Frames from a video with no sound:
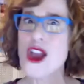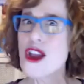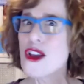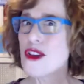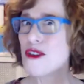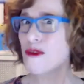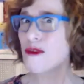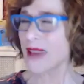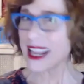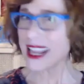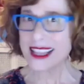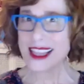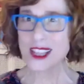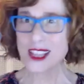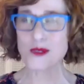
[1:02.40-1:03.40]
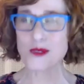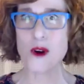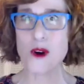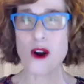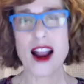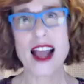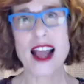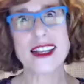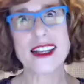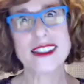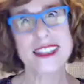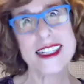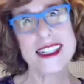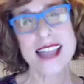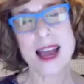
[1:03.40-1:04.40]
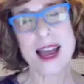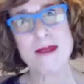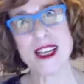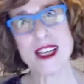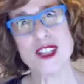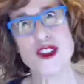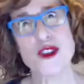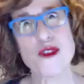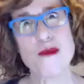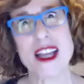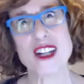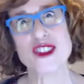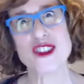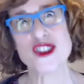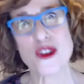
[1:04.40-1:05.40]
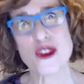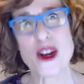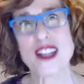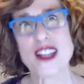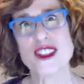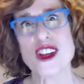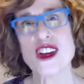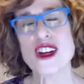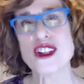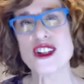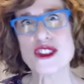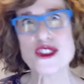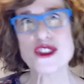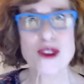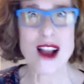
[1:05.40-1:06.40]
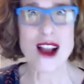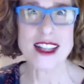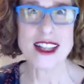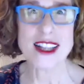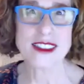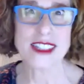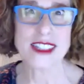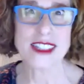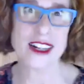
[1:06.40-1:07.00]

You've made it this far, and at least that means you've made a choice to try to lead